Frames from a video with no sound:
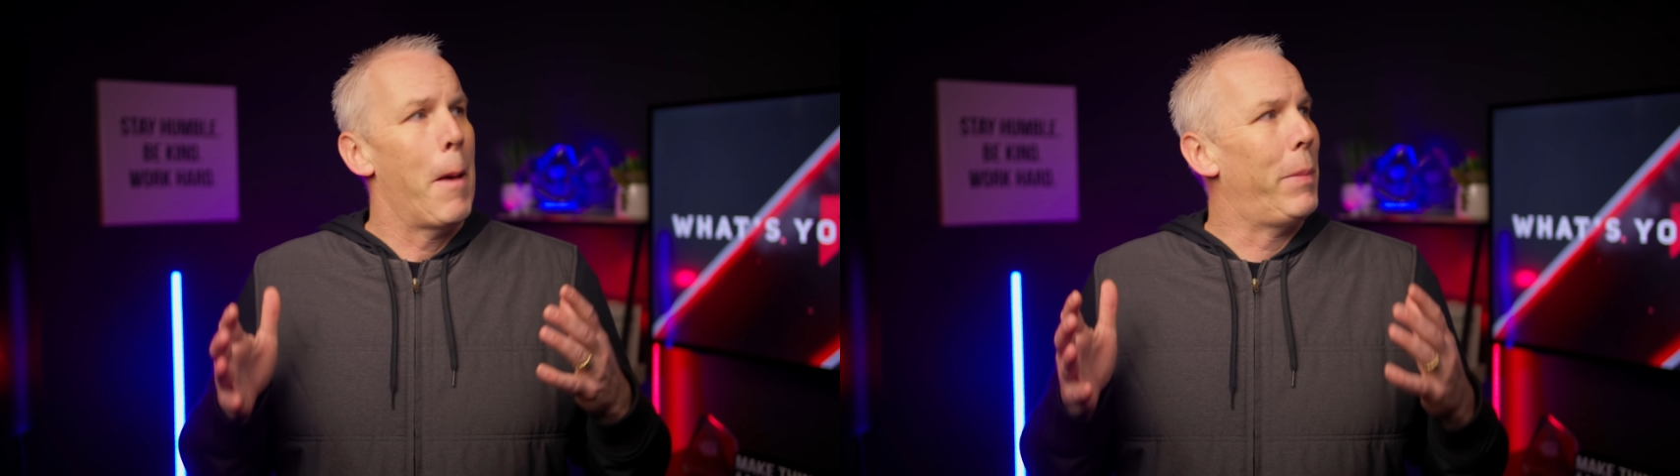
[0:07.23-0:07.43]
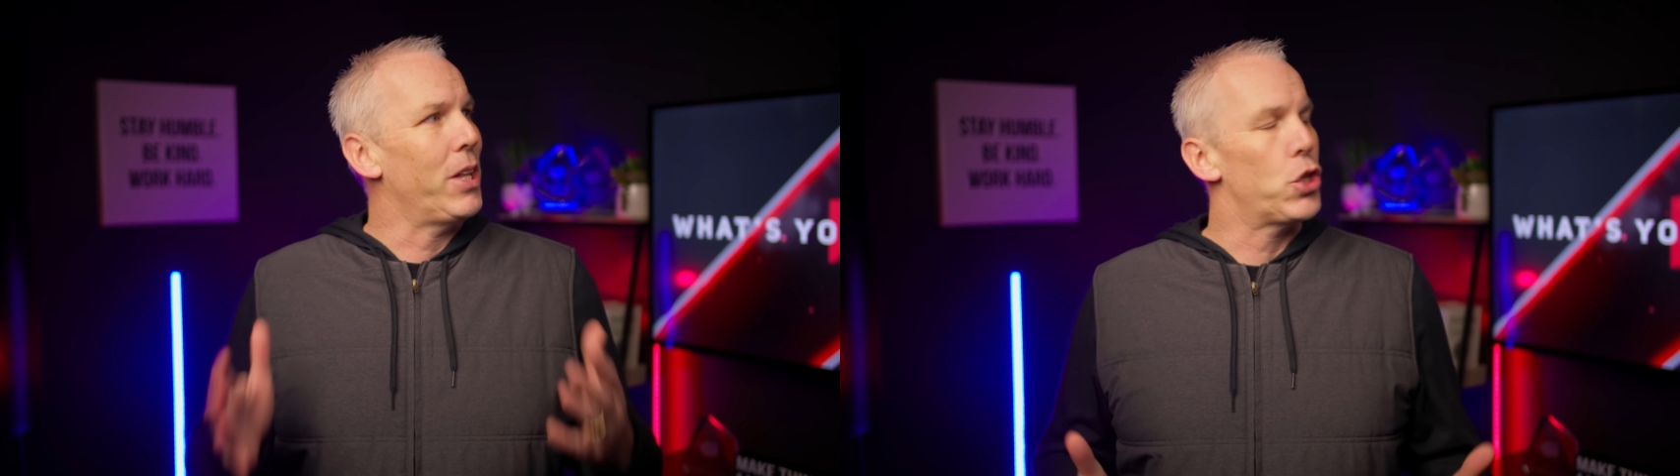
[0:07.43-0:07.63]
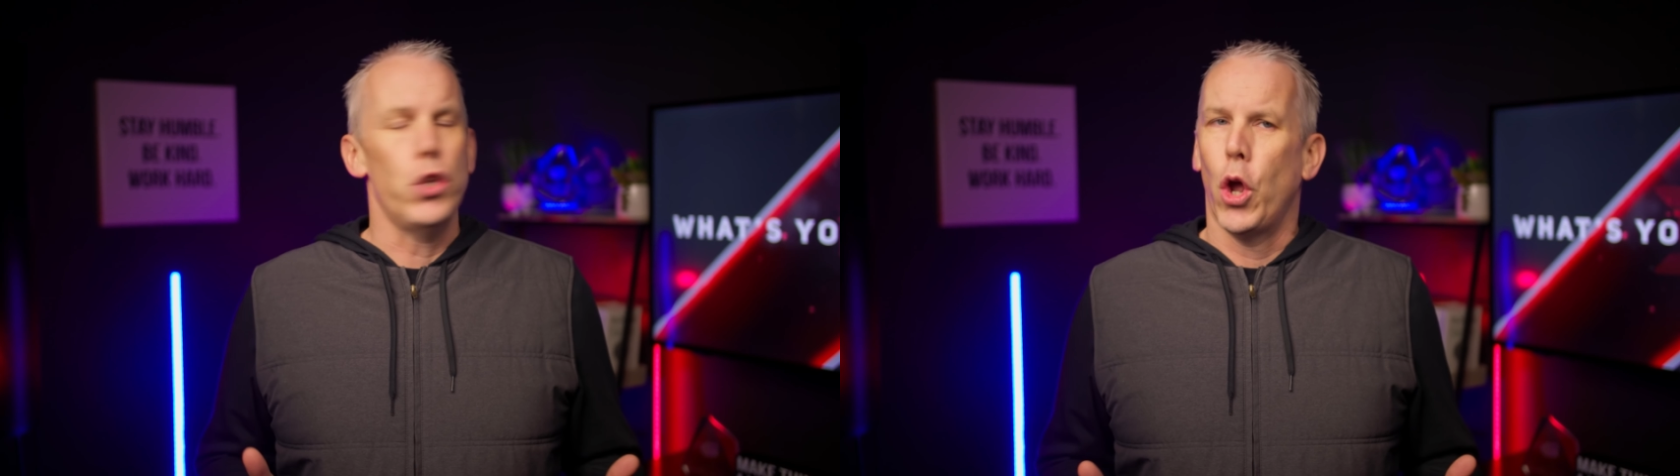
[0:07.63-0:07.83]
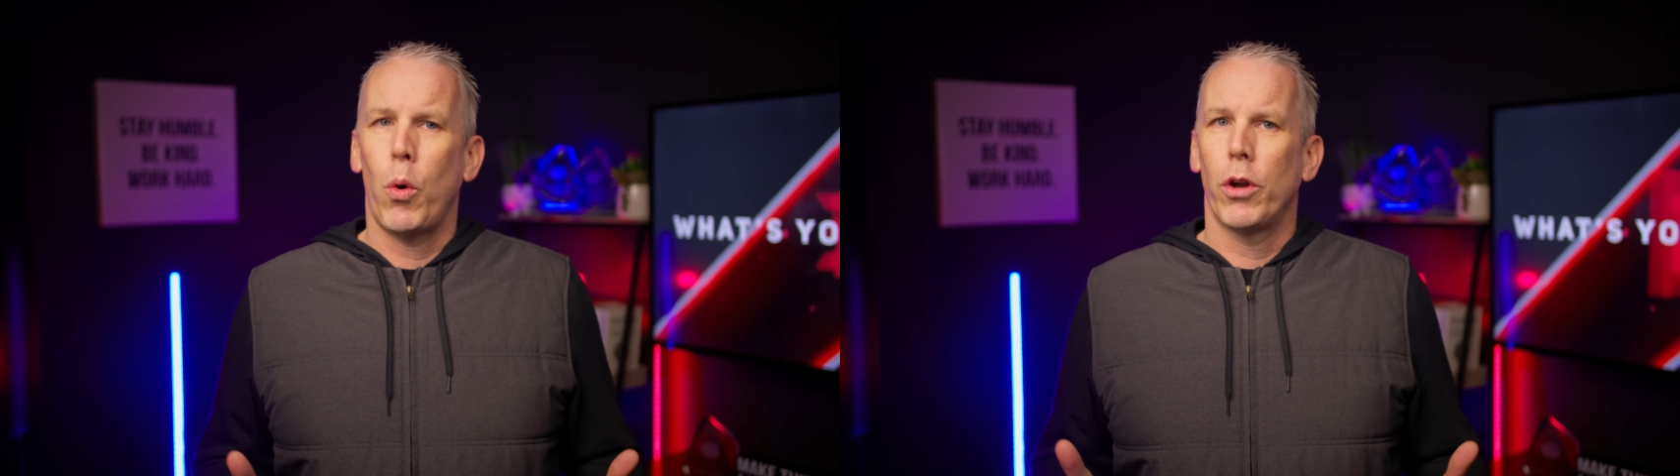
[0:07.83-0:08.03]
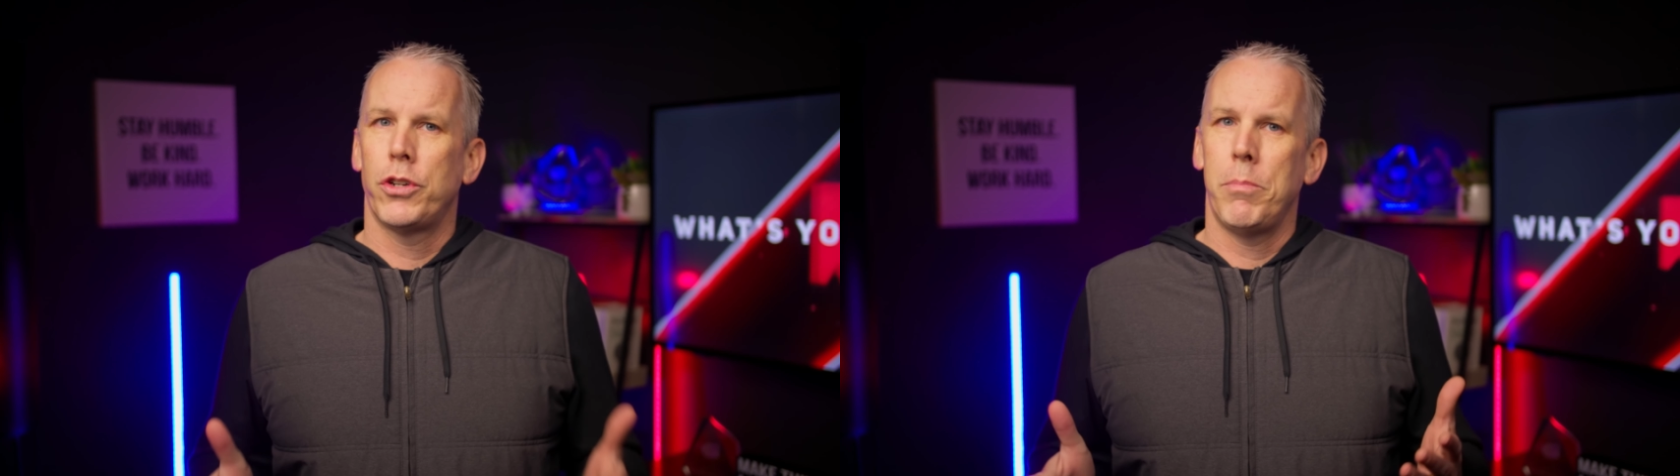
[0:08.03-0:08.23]
but it's
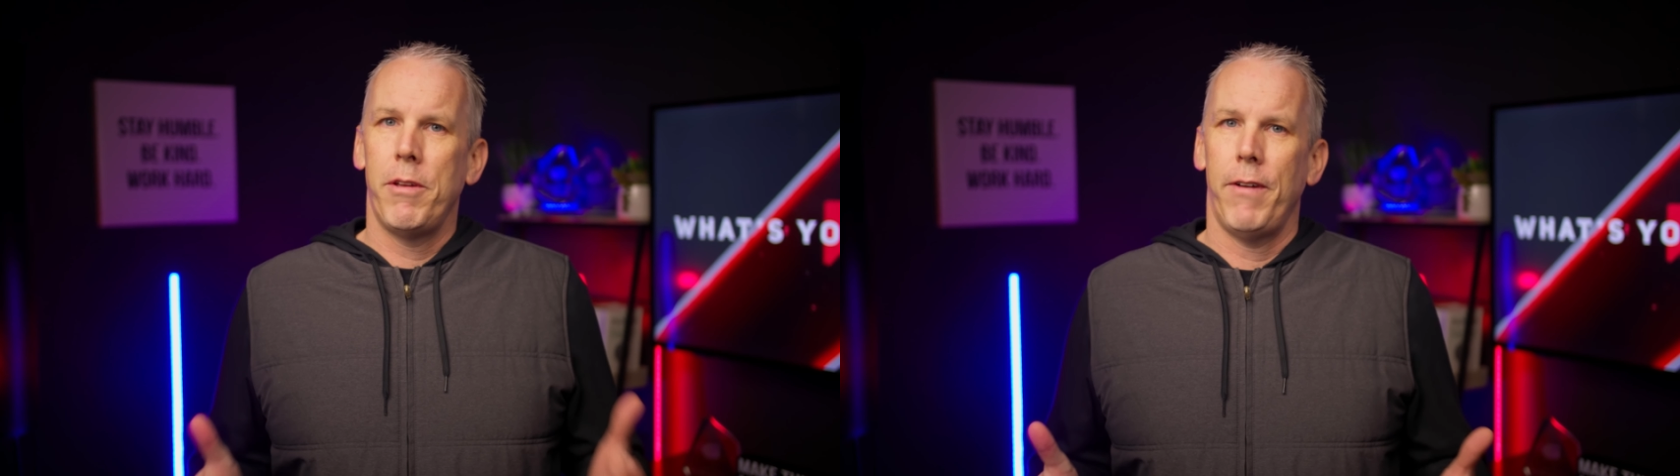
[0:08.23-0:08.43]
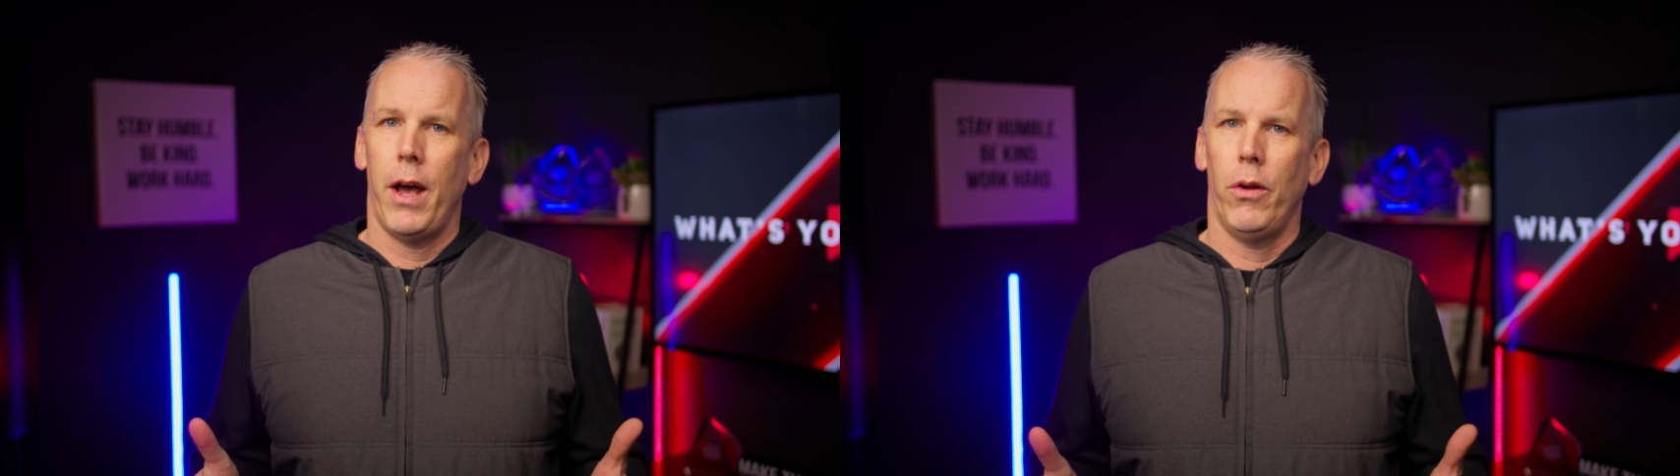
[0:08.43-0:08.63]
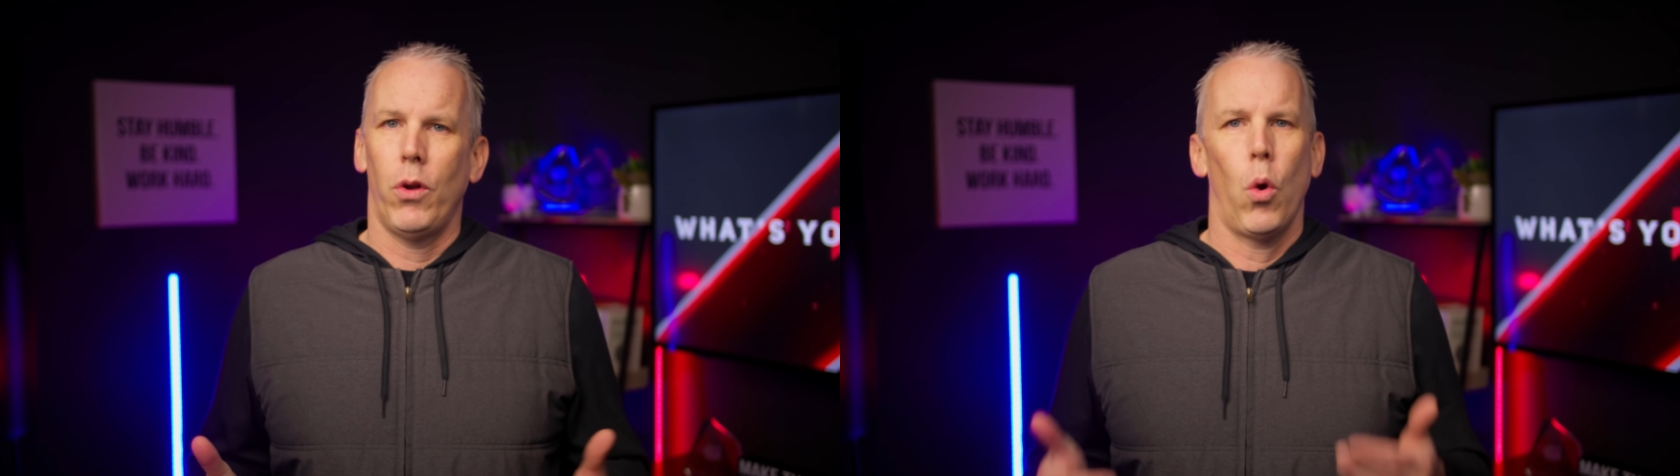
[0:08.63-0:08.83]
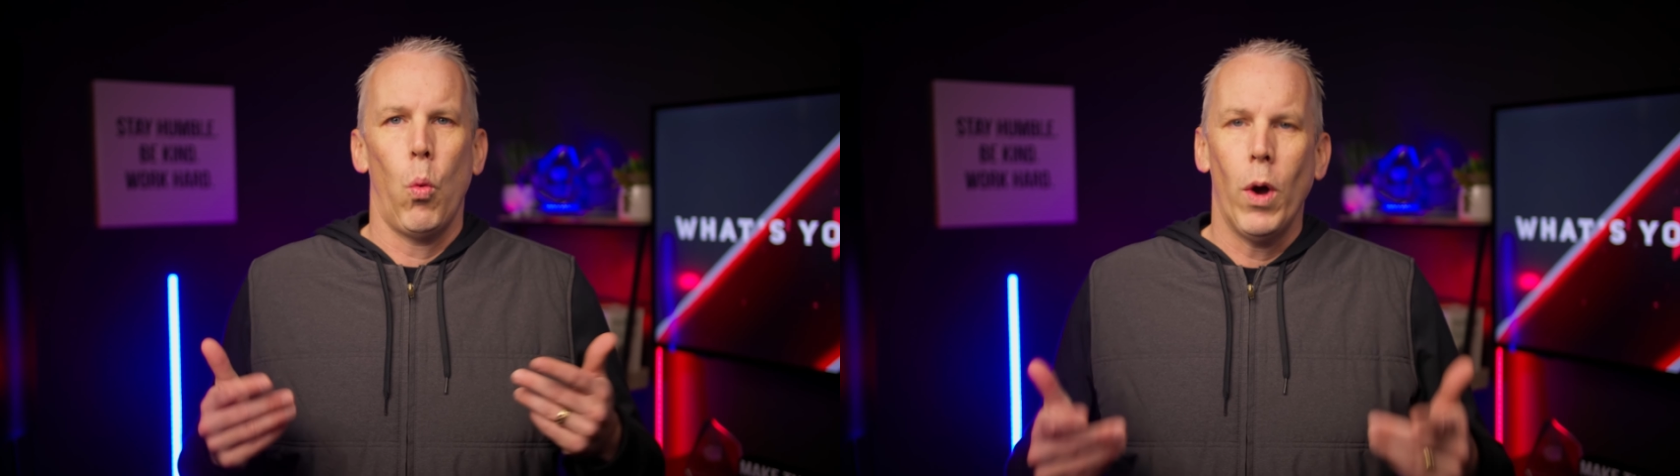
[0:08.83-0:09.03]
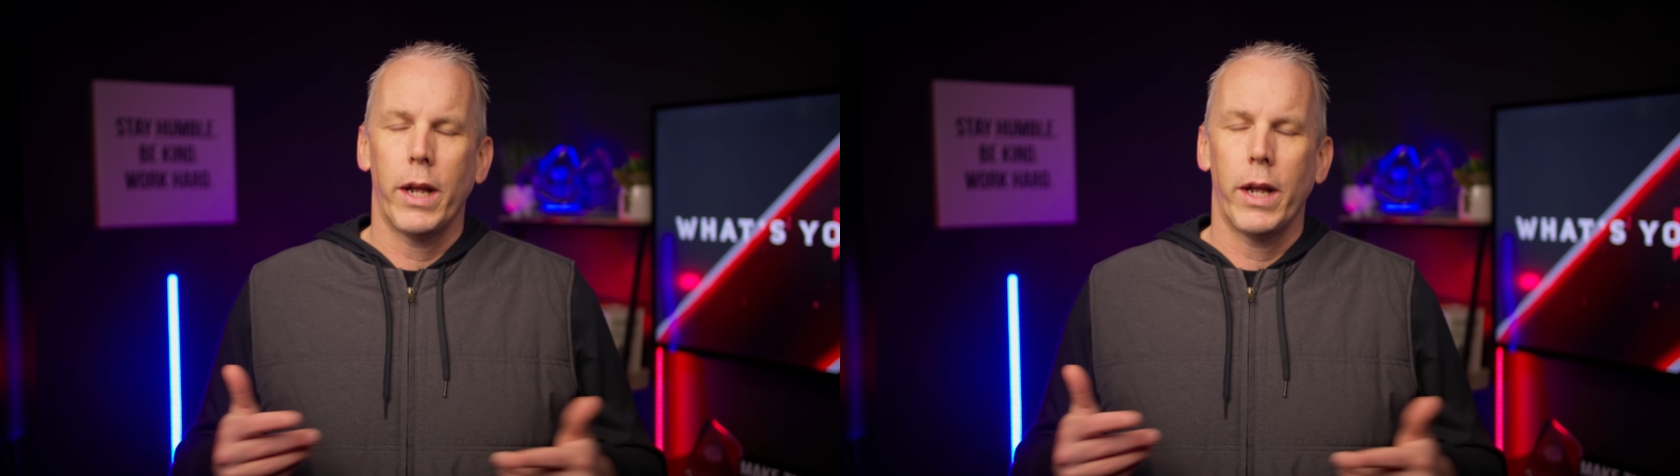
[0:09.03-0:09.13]
nowhere to be found. What